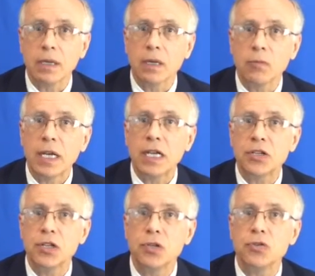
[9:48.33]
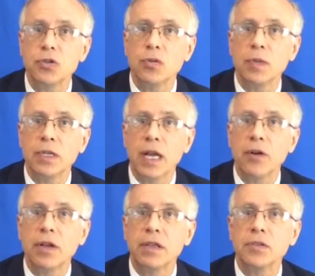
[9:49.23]
radiation-induced tumor in the
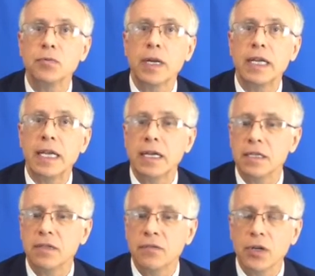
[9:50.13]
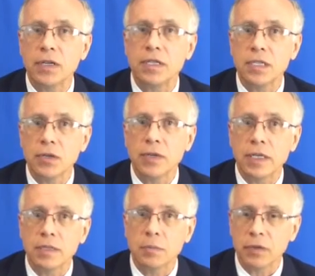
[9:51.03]
area that's radiated is a very
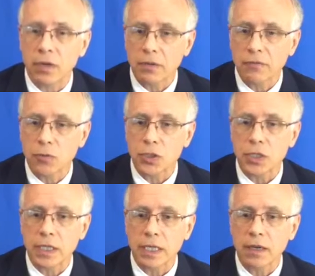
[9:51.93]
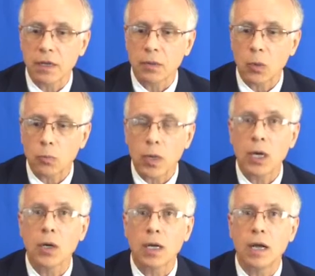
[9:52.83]
serious but fortunately a
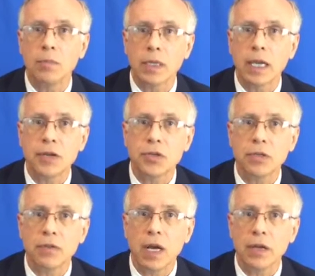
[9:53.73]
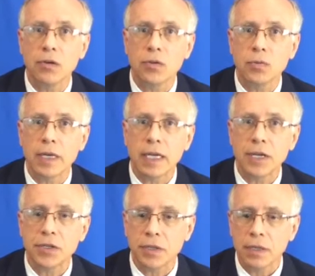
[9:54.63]
rare complication of high-dose
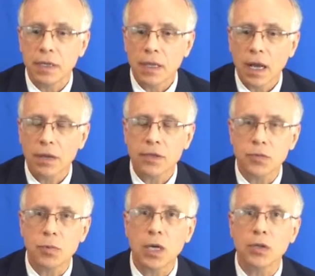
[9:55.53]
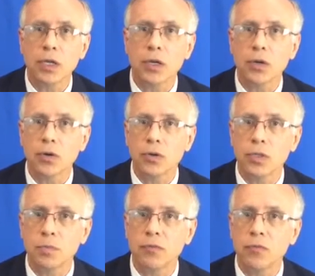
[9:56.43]
radiation. This rarely
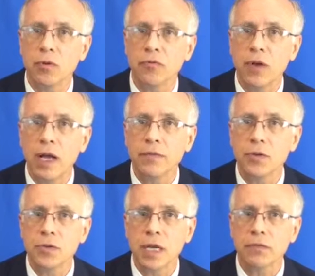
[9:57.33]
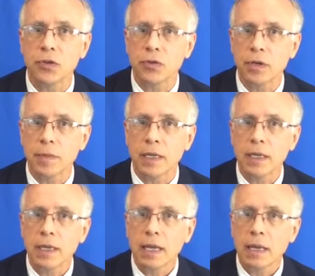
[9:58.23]
occurs before 5 years after treatment,
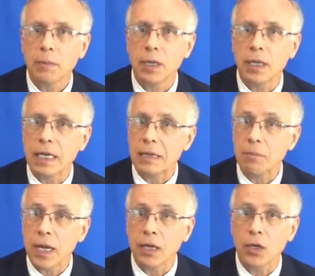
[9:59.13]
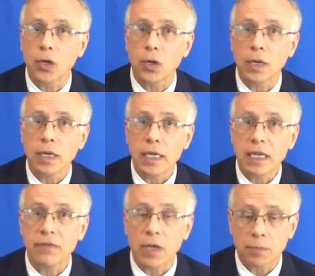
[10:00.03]
but it may occur
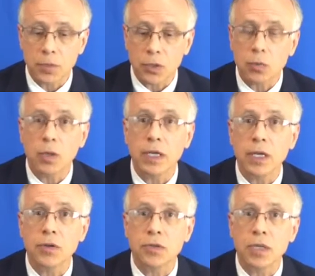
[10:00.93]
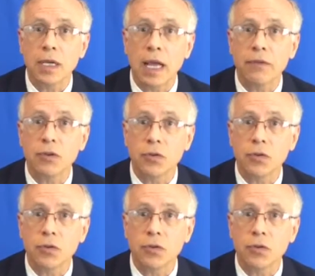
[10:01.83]
even up to 20 years after